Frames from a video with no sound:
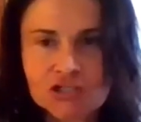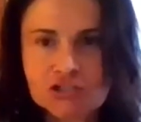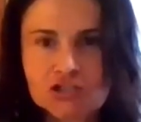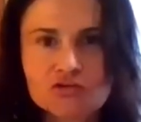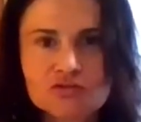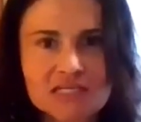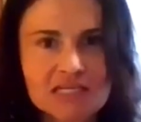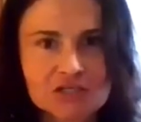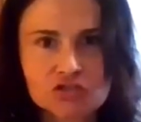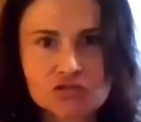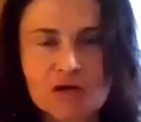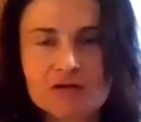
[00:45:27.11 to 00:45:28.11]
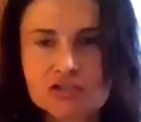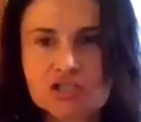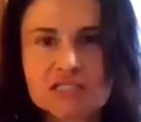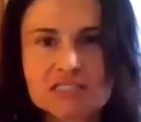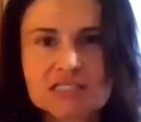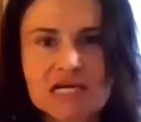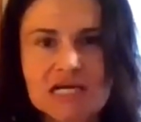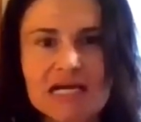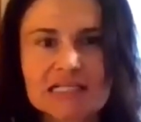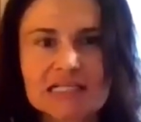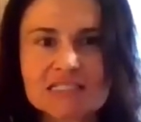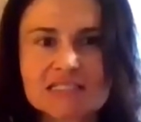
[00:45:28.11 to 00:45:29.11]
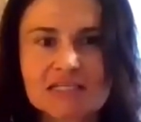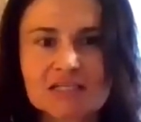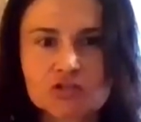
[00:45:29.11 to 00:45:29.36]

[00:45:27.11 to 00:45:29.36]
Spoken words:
using astrology as a diagnostic